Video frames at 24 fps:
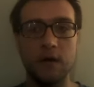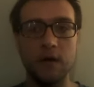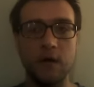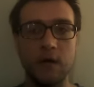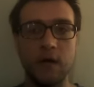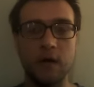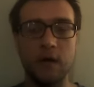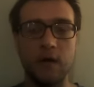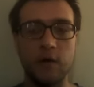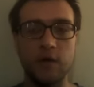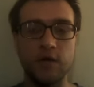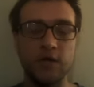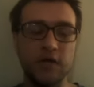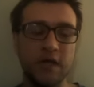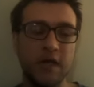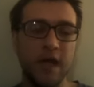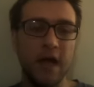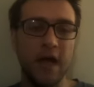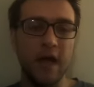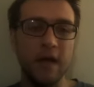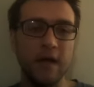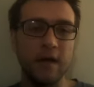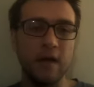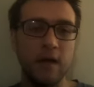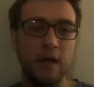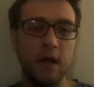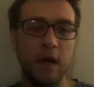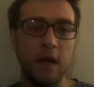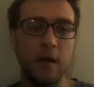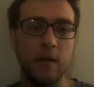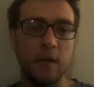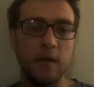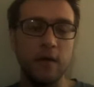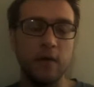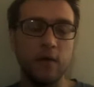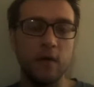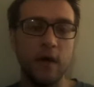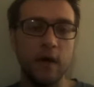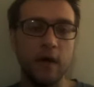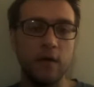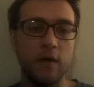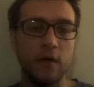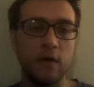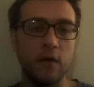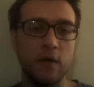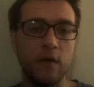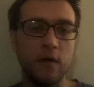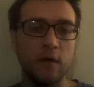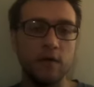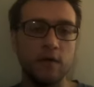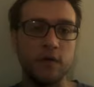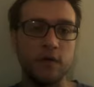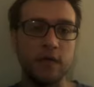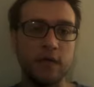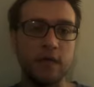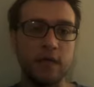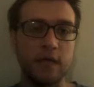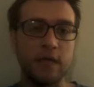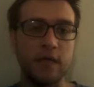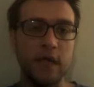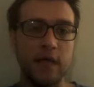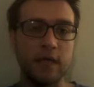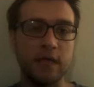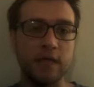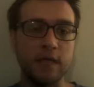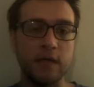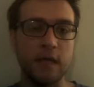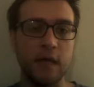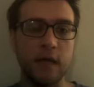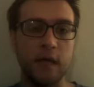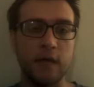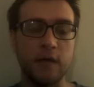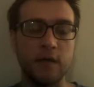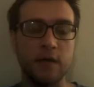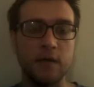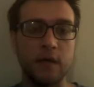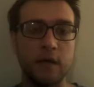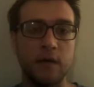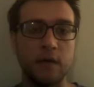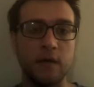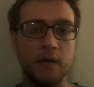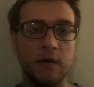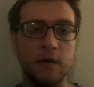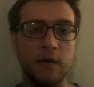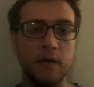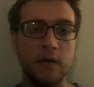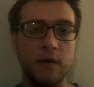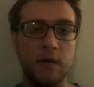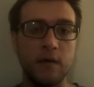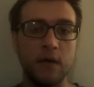it's just kind of, you kind of learn just to test things and